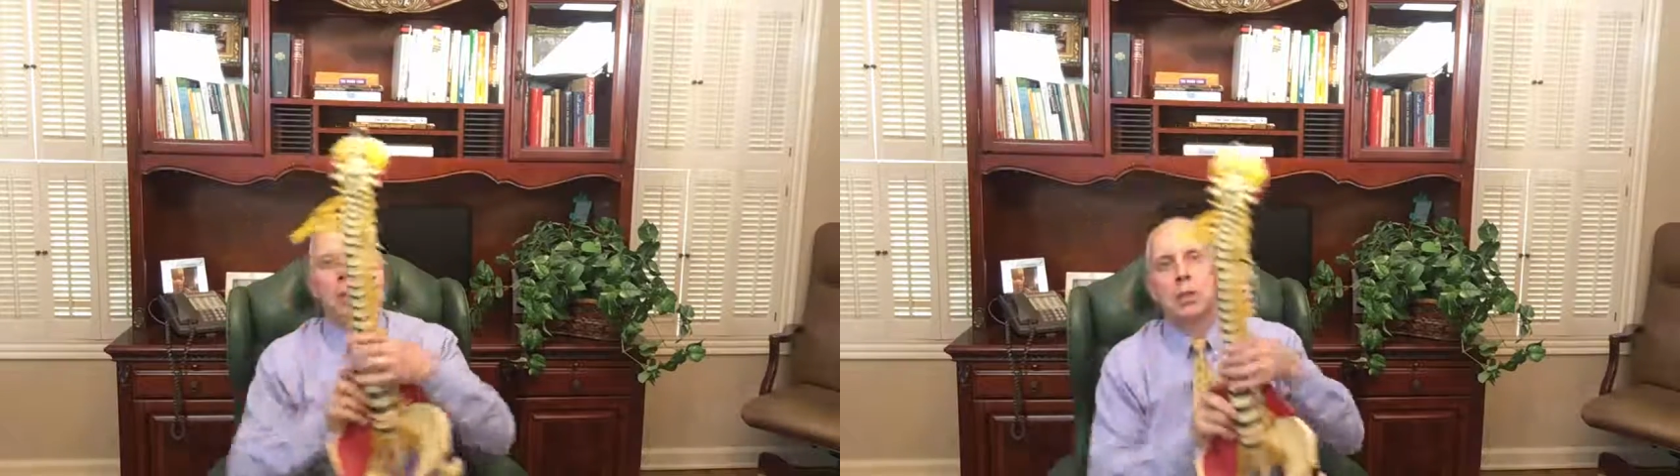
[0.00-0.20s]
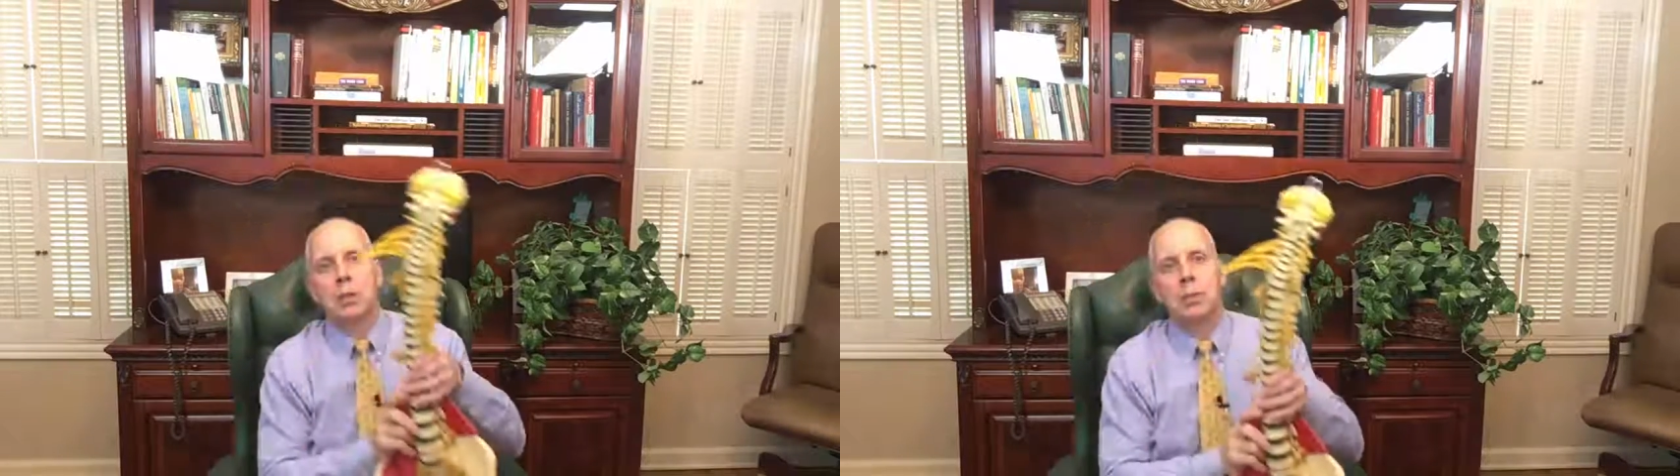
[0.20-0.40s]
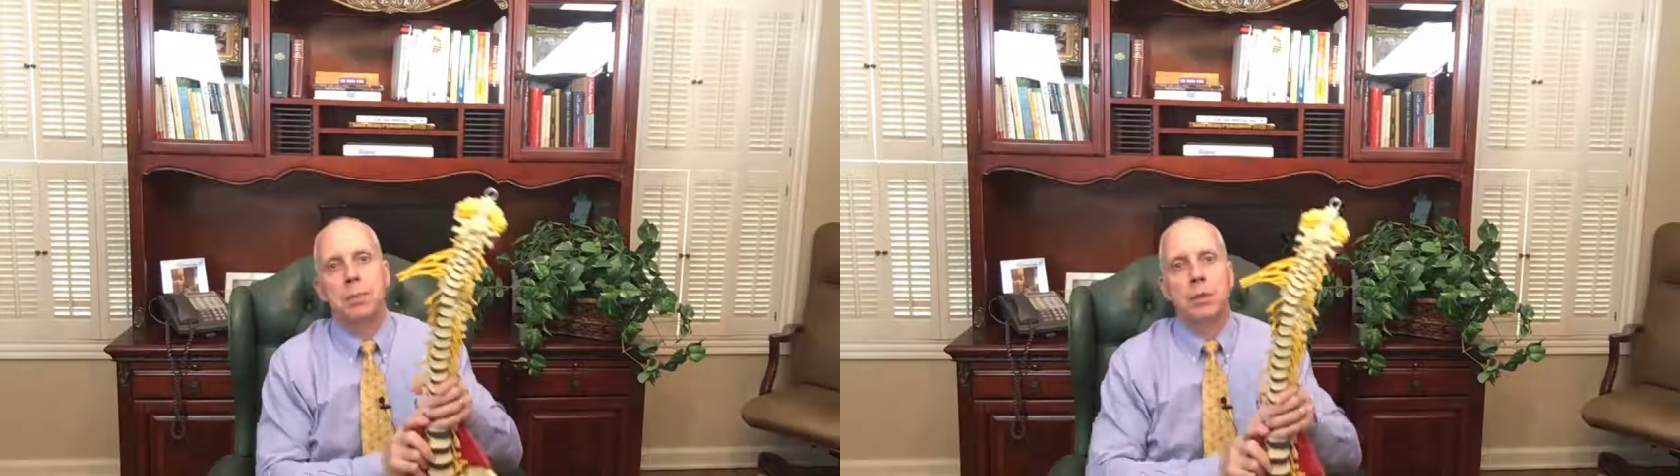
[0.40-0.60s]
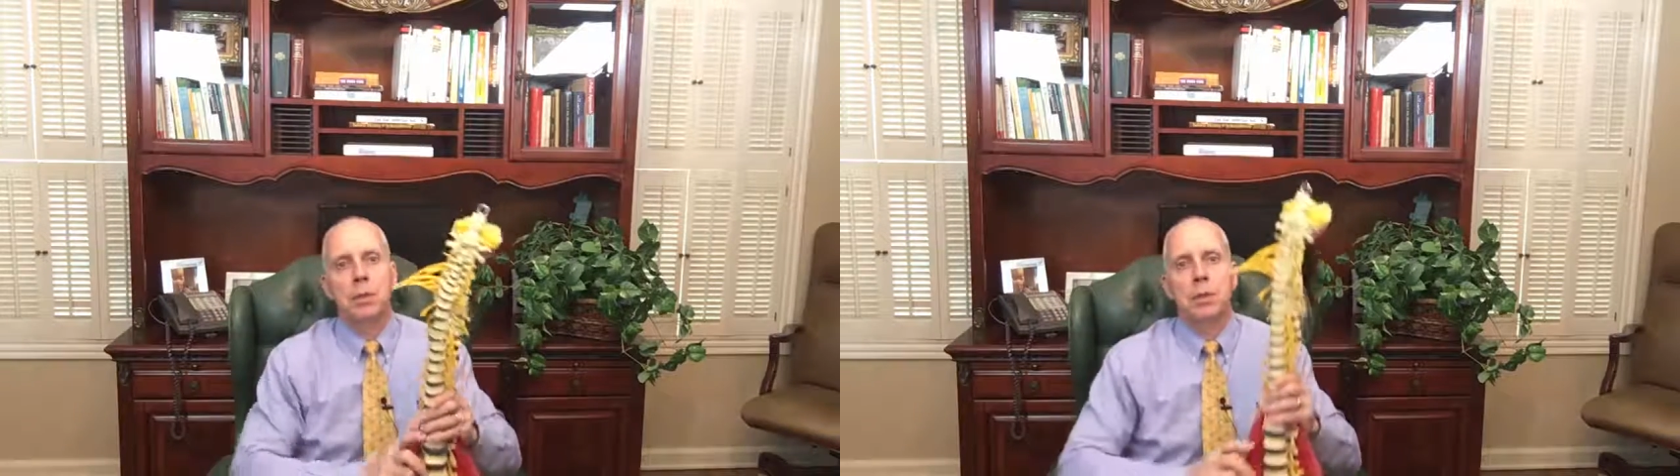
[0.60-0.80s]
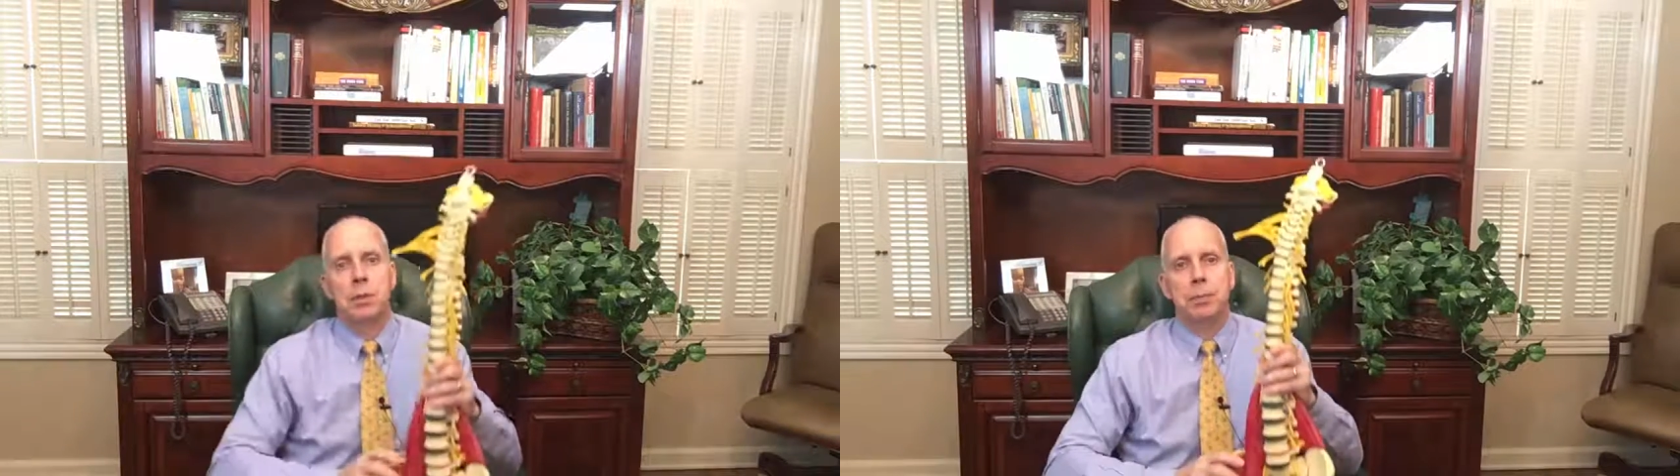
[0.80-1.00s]
this is
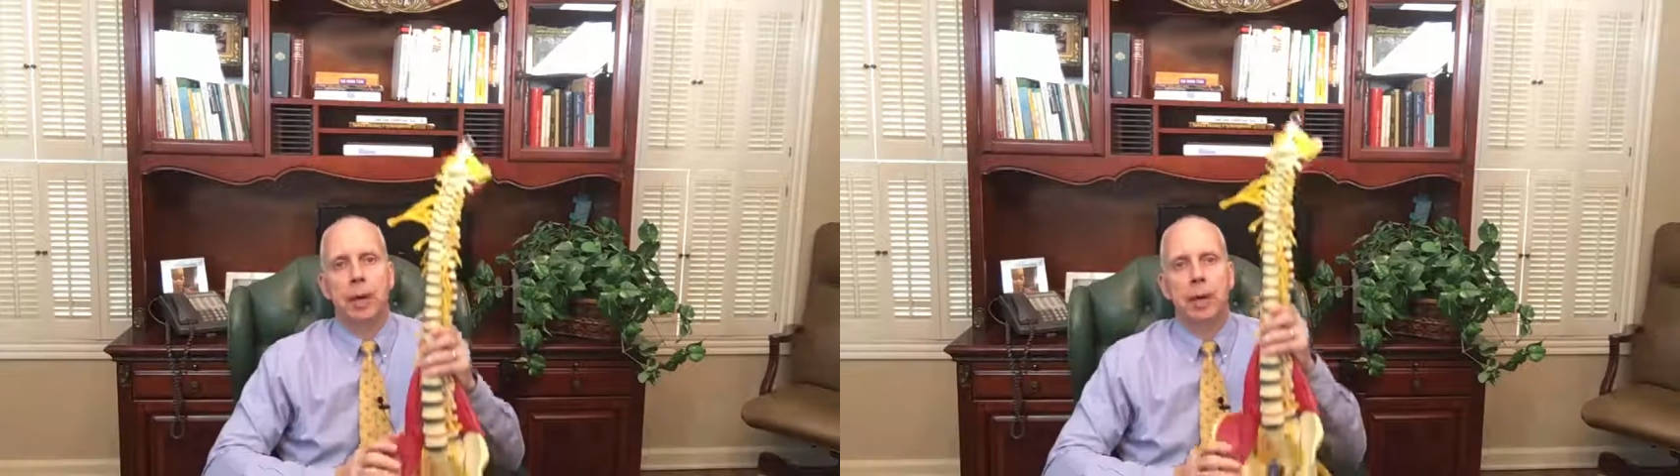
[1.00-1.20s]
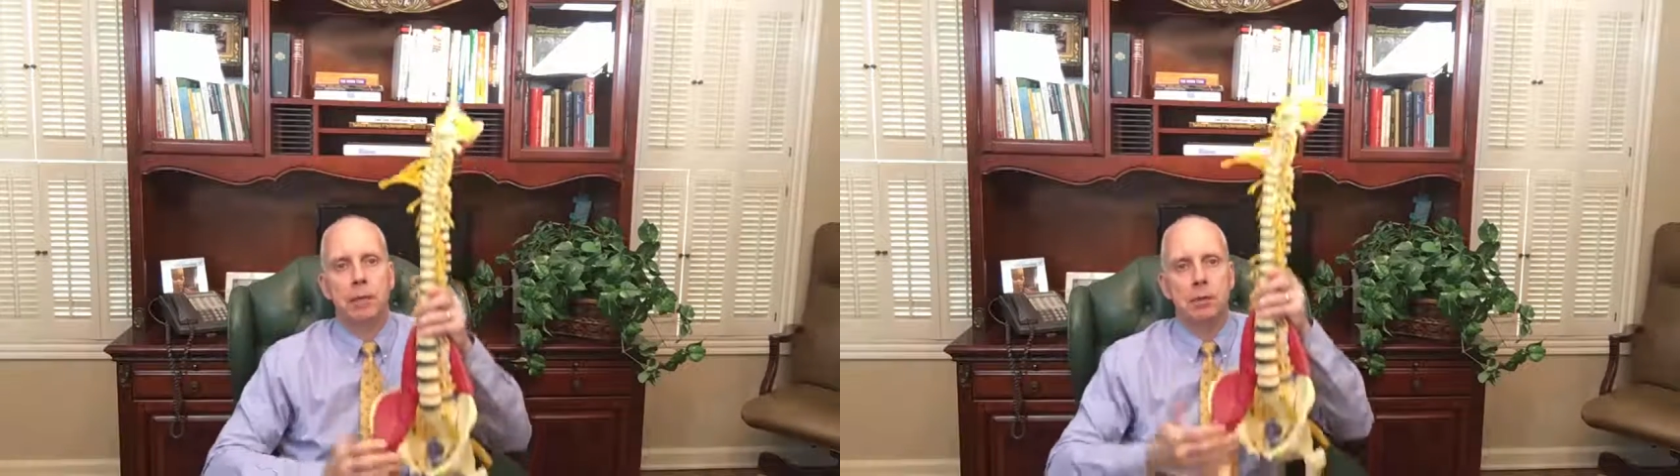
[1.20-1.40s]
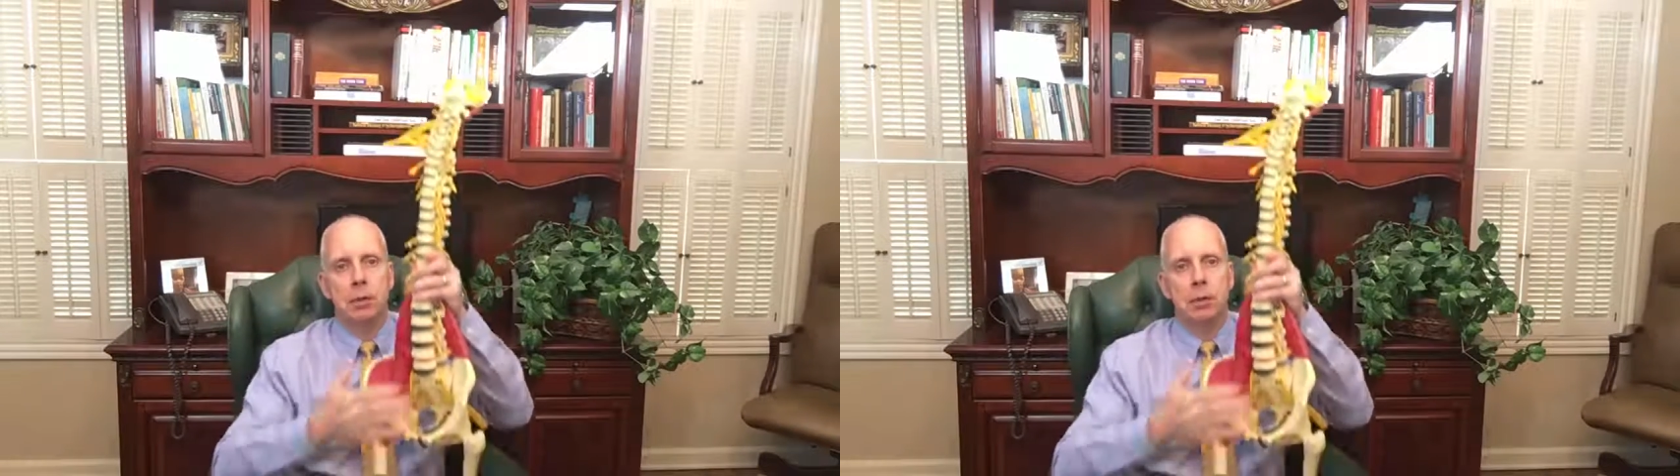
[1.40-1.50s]
basically your spine.